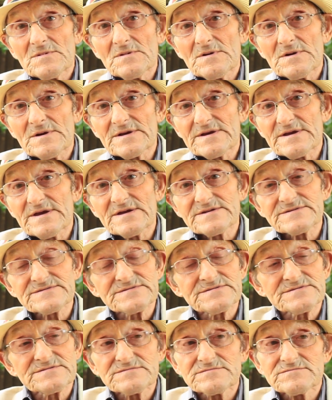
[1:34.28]
and
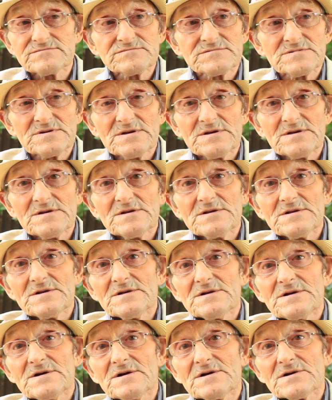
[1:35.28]
gets
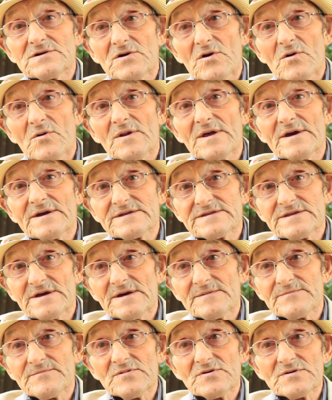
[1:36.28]
and go like
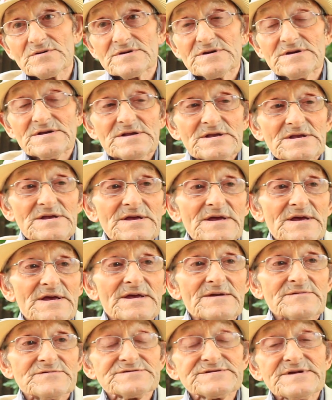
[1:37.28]
that. But
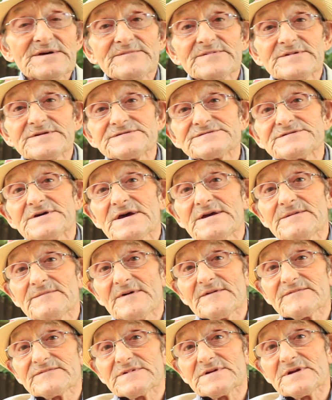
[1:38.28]
he was never the same
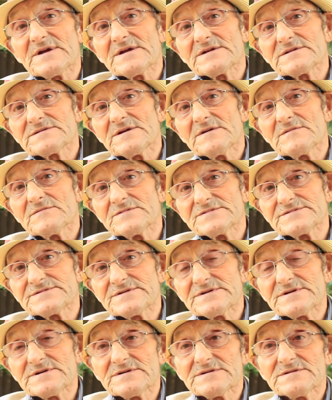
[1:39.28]
after that. That was
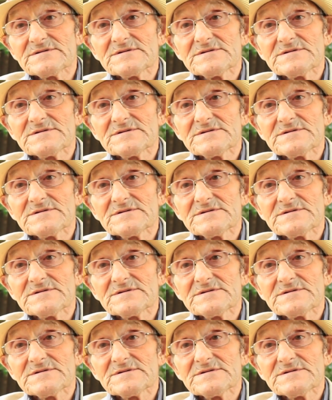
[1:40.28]
a,